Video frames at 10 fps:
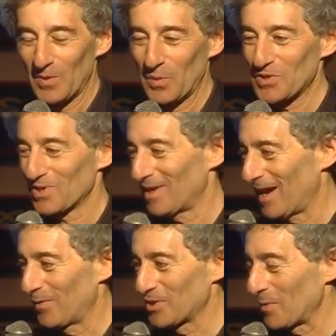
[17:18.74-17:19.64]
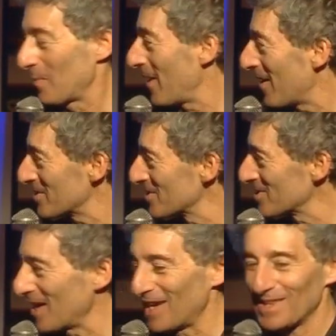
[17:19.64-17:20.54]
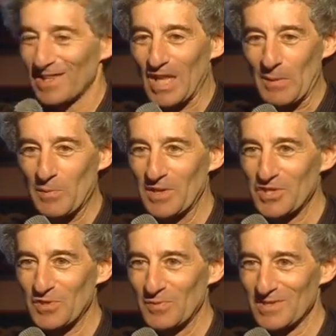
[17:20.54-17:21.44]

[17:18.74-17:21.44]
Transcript: which, uh, which I'm embarrassed to say the Climate Prediction